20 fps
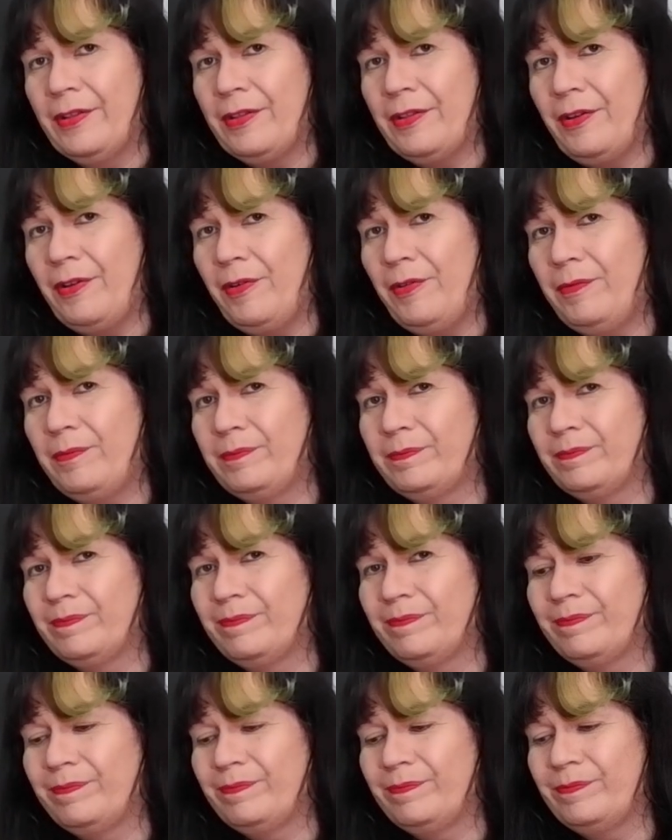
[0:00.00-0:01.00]
So
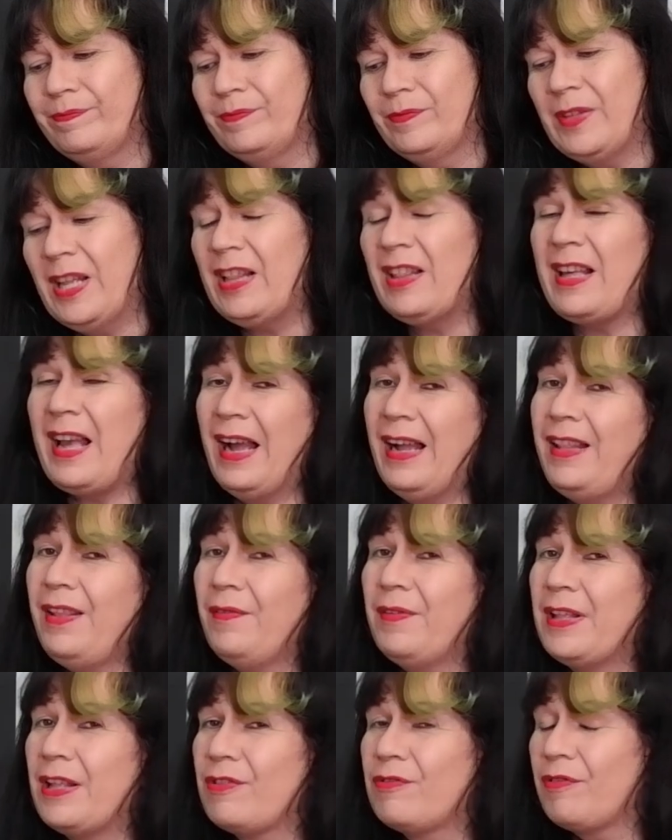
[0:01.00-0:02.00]
that's kind
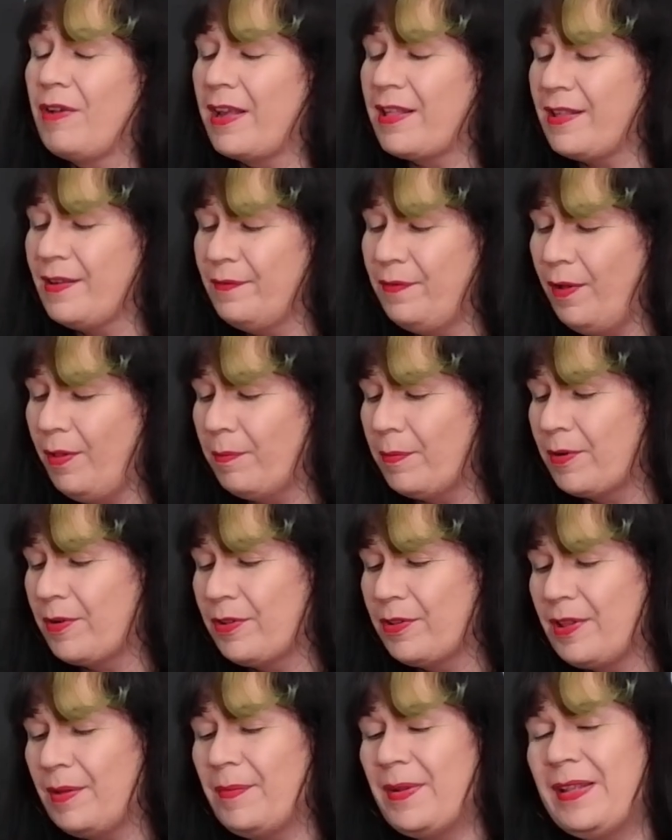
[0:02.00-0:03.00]
of an interesting fault,
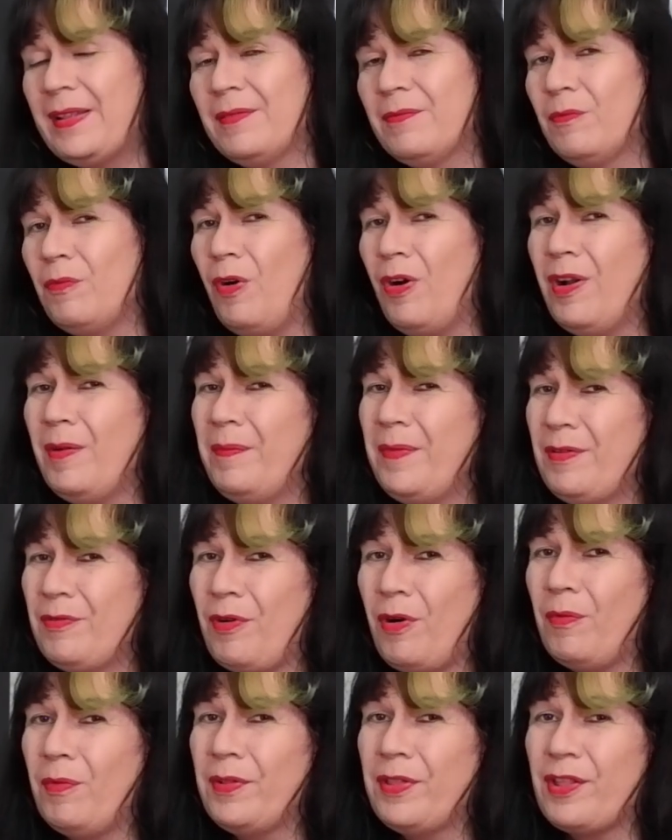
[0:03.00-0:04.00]
because I mean, what can be
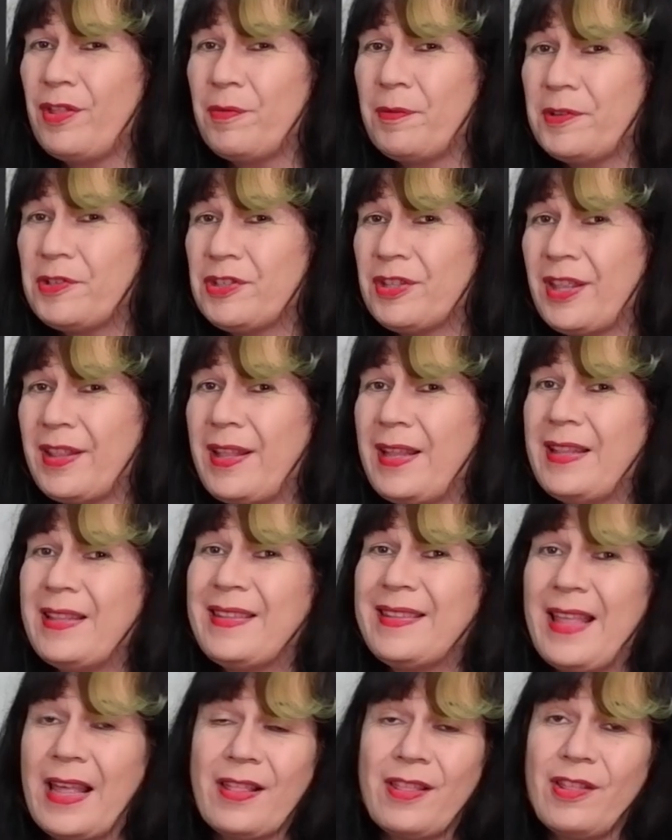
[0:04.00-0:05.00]
wrong with a switch that it
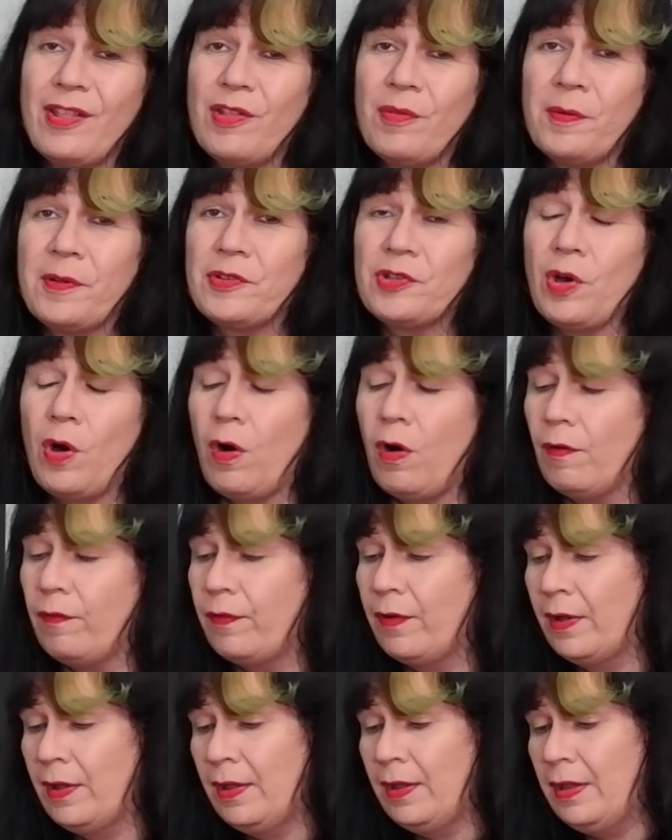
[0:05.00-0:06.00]
doesn't switch
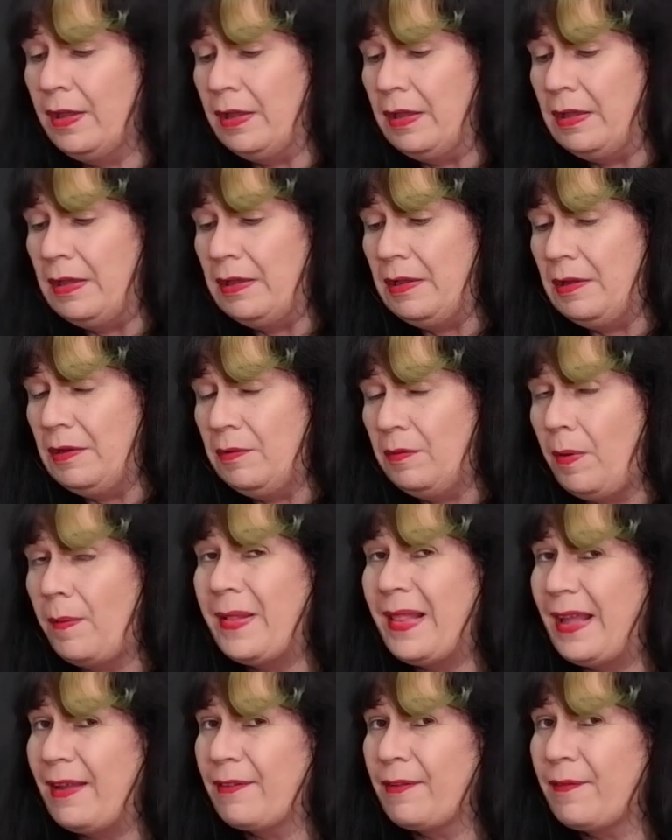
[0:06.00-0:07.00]
off? Well,
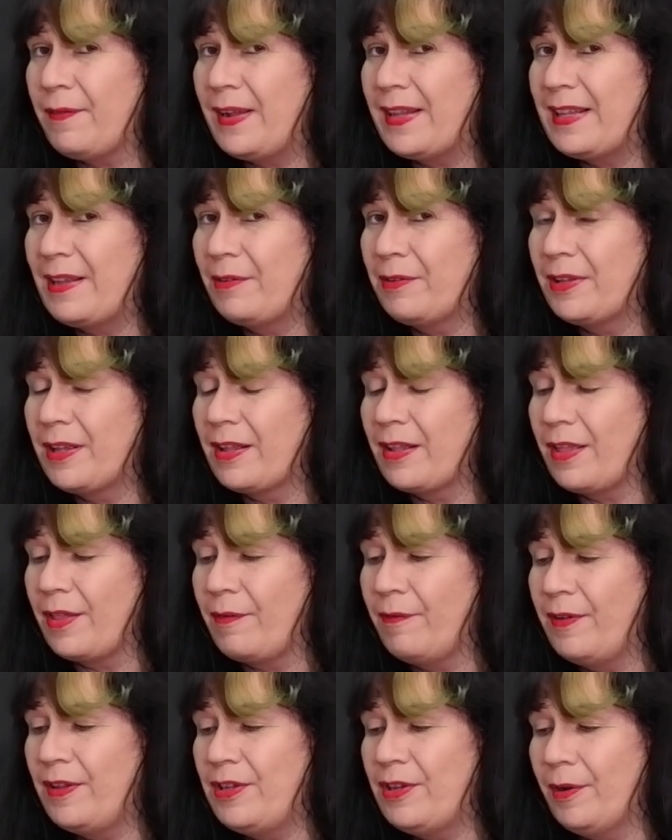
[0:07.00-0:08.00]
we'll have to find out in
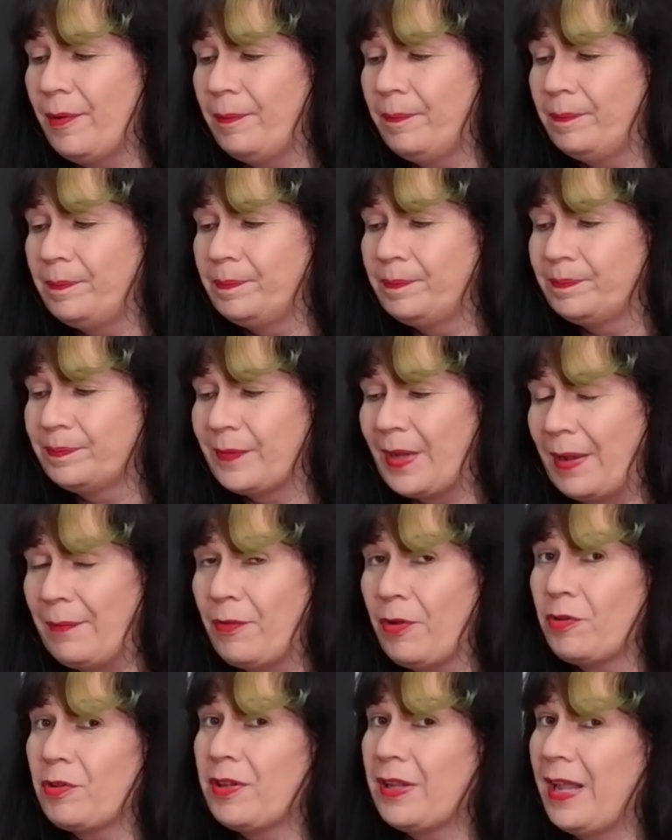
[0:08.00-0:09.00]
another video.
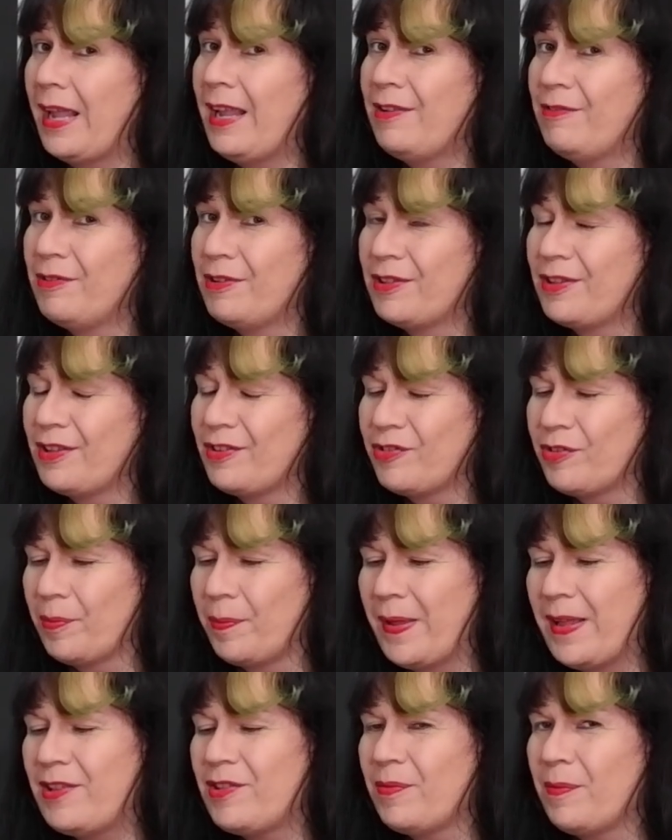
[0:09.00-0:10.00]
I'm not Adrian's Digital
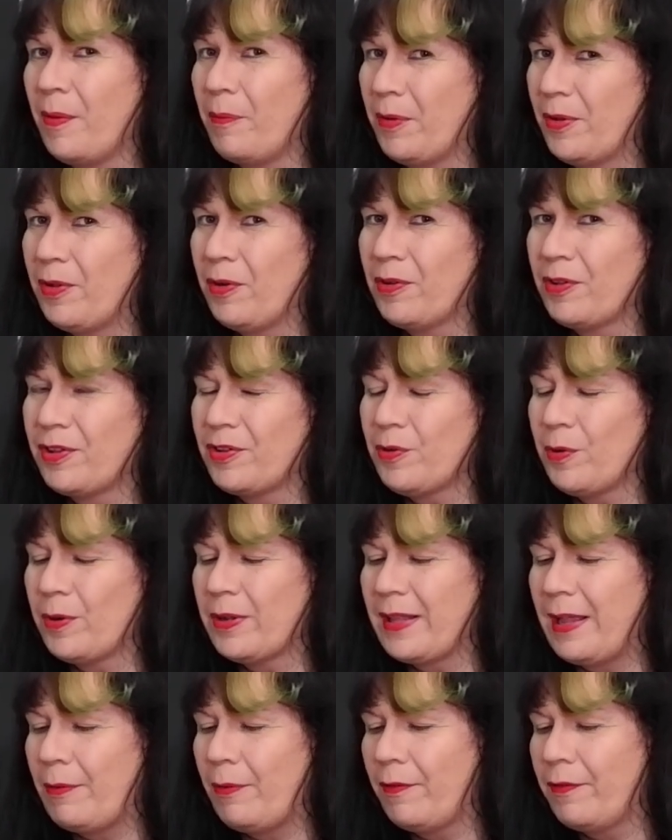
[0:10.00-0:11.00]
Basement. We're not going to
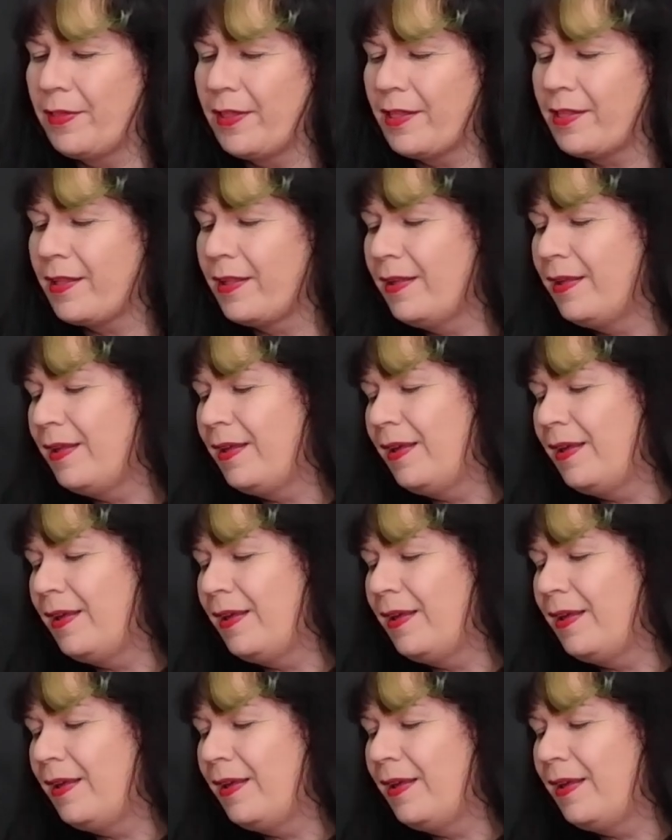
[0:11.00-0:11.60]
talk an hour for this.